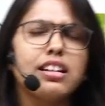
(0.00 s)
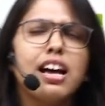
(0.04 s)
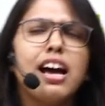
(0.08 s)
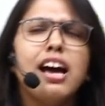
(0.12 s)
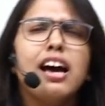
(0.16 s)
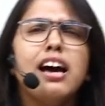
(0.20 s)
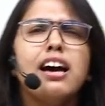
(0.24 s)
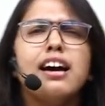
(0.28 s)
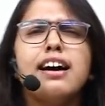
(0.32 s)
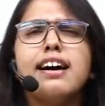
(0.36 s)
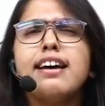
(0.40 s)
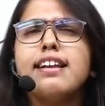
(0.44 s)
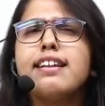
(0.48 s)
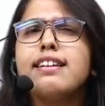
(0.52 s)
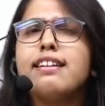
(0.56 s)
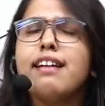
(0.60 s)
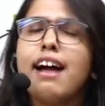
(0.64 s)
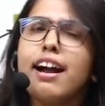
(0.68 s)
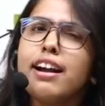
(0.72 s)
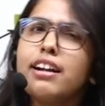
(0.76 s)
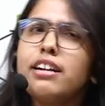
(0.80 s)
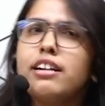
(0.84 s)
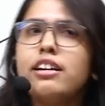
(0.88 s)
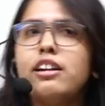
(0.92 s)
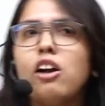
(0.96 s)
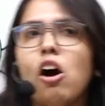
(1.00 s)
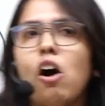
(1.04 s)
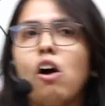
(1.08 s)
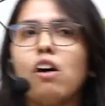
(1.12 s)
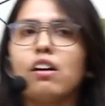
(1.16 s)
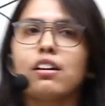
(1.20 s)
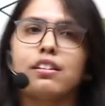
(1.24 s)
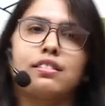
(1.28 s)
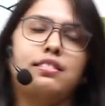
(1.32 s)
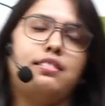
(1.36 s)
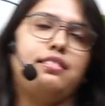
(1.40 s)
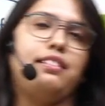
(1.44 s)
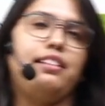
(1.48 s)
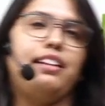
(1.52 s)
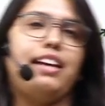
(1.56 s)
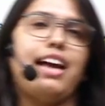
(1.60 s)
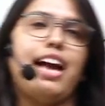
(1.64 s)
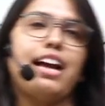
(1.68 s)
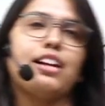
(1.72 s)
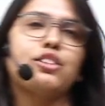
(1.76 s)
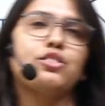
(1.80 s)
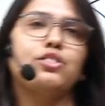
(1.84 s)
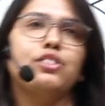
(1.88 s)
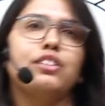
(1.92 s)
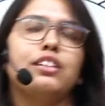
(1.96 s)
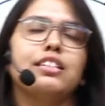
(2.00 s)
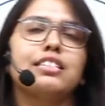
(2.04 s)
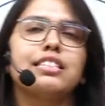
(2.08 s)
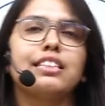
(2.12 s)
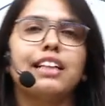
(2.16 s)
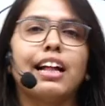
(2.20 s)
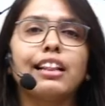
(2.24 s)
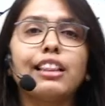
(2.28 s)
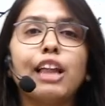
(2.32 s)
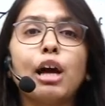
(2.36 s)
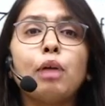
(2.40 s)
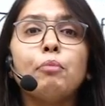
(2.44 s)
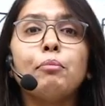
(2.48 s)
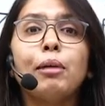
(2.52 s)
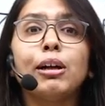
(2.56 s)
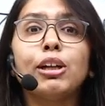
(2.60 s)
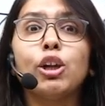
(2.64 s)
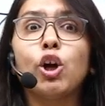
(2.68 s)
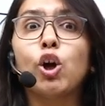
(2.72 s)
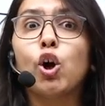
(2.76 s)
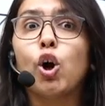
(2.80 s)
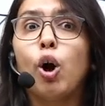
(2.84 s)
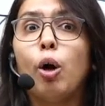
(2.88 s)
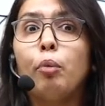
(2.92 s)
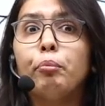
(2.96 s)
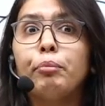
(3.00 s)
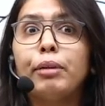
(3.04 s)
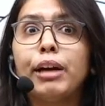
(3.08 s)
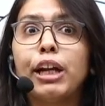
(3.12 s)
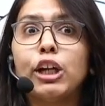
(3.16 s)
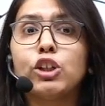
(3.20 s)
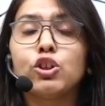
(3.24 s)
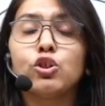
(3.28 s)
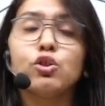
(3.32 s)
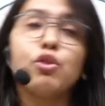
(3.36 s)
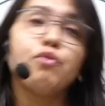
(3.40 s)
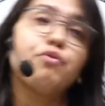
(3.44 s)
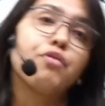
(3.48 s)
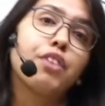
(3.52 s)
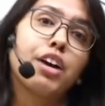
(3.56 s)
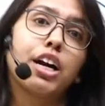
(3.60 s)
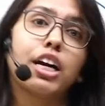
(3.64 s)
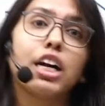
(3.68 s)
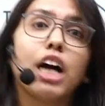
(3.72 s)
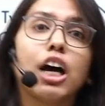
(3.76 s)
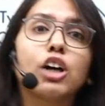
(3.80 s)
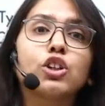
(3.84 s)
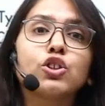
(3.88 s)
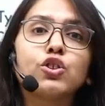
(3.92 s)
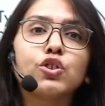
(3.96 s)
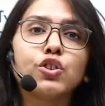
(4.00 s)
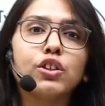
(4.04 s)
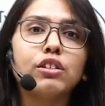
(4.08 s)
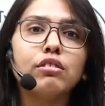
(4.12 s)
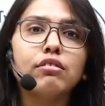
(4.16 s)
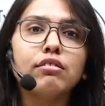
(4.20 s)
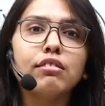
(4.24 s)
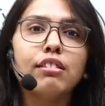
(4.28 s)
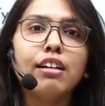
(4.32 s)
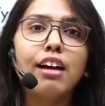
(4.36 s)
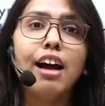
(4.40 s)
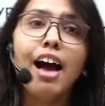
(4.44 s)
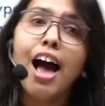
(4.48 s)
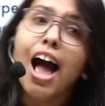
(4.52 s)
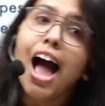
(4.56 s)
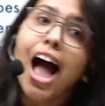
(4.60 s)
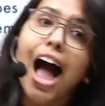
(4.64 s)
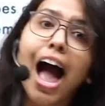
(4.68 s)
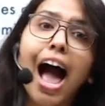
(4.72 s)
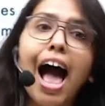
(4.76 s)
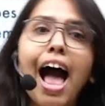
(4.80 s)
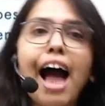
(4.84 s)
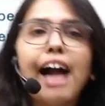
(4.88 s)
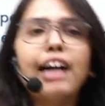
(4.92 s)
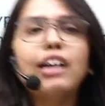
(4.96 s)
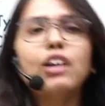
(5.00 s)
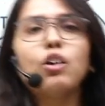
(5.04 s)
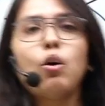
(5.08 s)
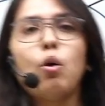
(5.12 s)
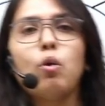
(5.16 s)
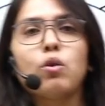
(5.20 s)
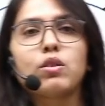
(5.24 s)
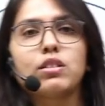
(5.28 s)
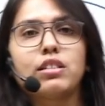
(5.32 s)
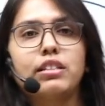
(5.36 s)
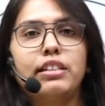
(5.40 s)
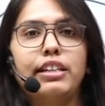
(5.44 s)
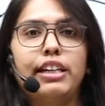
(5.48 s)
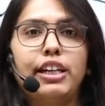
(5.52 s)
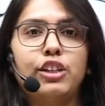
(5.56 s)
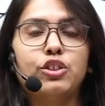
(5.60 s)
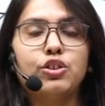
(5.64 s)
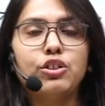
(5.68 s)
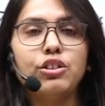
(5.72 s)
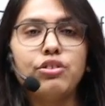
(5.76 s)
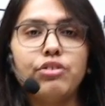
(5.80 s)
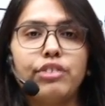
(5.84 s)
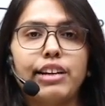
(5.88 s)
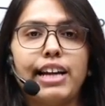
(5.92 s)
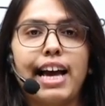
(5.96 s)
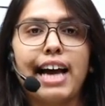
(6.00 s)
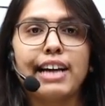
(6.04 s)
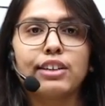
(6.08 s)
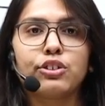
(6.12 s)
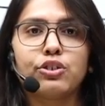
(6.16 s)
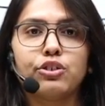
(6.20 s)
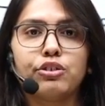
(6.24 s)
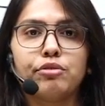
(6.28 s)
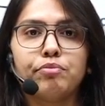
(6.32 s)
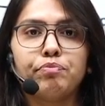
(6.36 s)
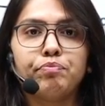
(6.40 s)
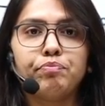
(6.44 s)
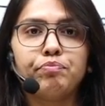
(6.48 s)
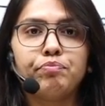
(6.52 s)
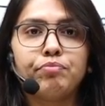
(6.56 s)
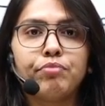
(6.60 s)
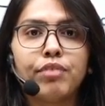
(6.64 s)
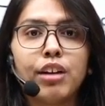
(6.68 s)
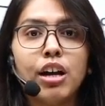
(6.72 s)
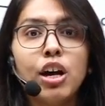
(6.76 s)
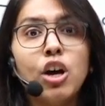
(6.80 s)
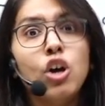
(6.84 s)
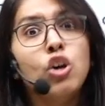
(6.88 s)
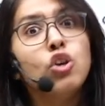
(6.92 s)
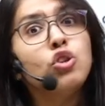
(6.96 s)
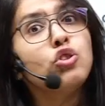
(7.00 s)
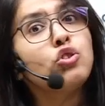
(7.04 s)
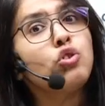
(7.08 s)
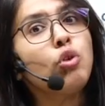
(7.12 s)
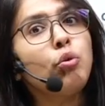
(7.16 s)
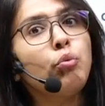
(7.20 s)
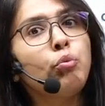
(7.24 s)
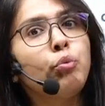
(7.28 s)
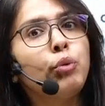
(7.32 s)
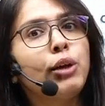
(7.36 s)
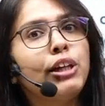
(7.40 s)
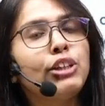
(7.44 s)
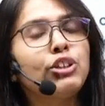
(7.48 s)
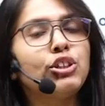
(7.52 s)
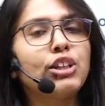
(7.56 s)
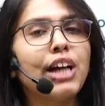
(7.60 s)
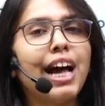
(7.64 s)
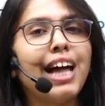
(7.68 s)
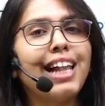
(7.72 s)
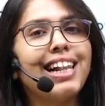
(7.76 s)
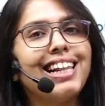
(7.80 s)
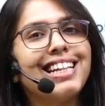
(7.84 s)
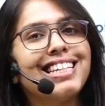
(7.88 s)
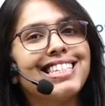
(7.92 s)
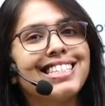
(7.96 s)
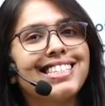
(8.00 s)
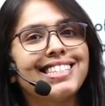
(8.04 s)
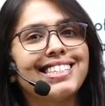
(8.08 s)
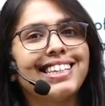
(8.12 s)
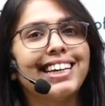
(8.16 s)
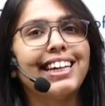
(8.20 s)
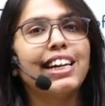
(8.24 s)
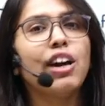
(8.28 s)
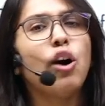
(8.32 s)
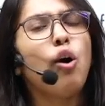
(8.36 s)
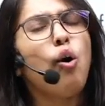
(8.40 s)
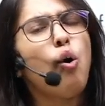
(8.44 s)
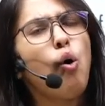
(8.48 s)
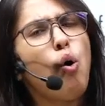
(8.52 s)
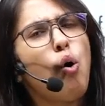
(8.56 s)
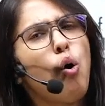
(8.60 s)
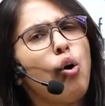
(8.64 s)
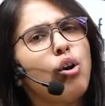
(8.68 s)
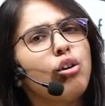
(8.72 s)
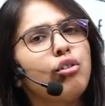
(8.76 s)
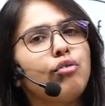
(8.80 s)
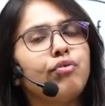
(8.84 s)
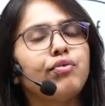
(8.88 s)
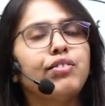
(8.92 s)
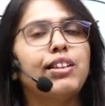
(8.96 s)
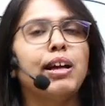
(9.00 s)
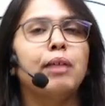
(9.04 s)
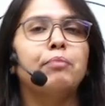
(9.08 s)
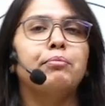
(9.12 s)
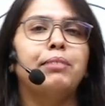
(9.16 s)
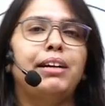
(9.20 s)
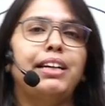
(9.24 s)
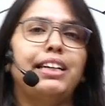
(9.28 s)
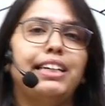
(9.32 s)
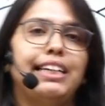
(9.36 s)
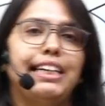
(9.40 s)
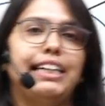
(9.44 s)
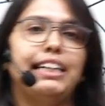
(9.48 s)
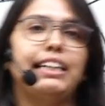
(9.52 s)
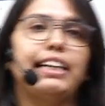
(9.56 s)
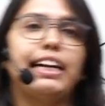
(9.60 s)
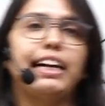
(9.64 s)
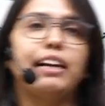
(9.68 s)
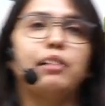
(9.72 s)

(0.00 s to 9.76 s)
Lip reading: Redox reaction is nothing but the combination of reduction and oxidation reaction. So we shall see all of them in detail.